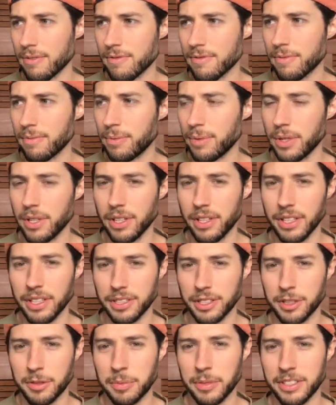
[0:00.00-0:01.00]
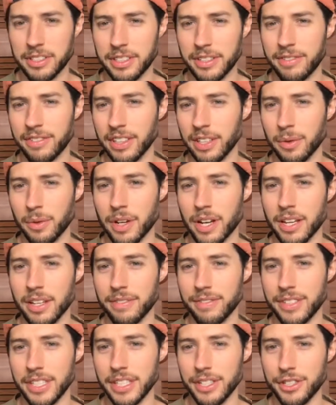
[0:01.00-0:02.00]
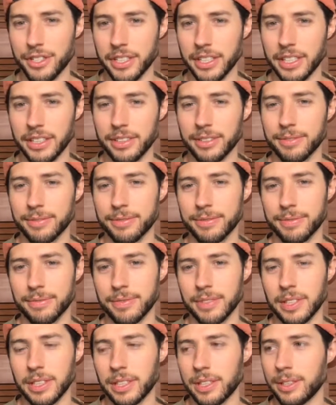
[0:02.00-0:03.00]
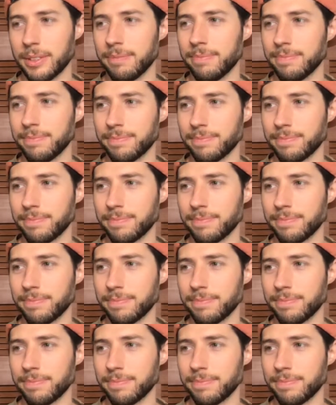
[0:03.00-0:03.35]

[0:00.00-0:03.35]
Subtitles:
really specific way of teaching, and